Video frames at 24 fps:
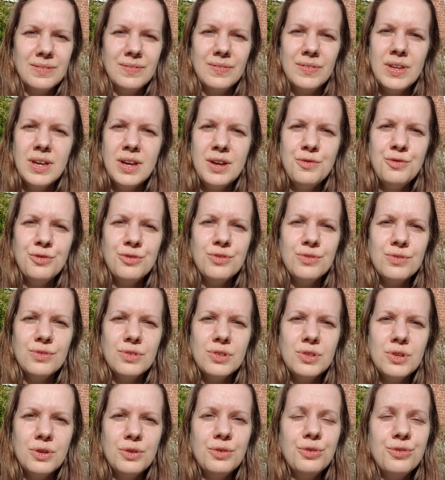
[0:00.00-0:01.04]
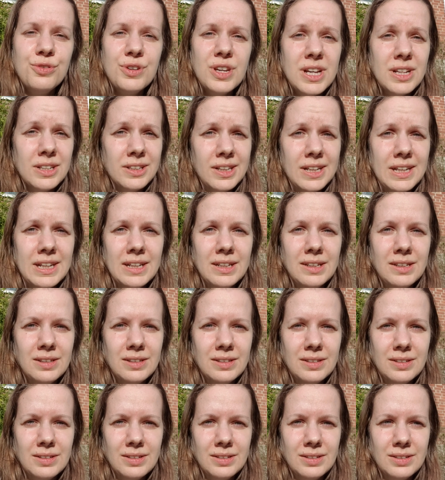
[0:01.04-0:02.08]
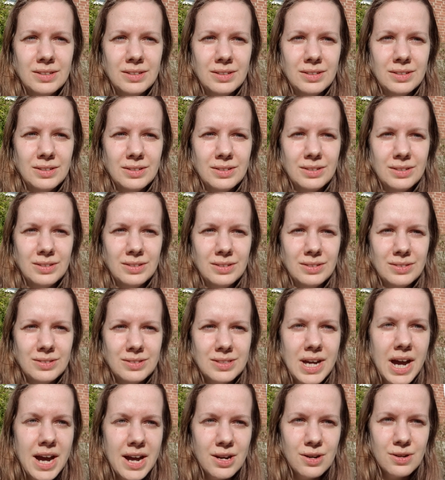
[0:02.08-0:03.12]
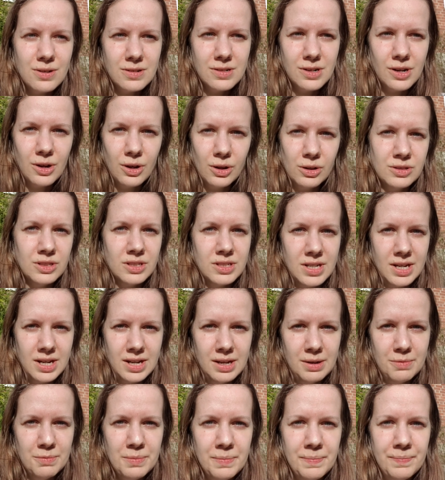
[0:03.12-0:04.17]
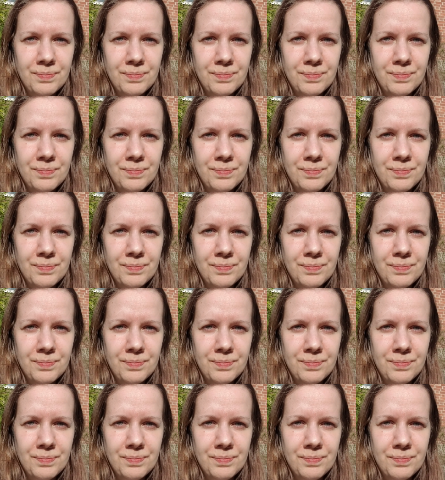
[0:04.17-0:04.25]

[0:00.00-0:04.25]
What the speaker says: If you're feeling tired all the time,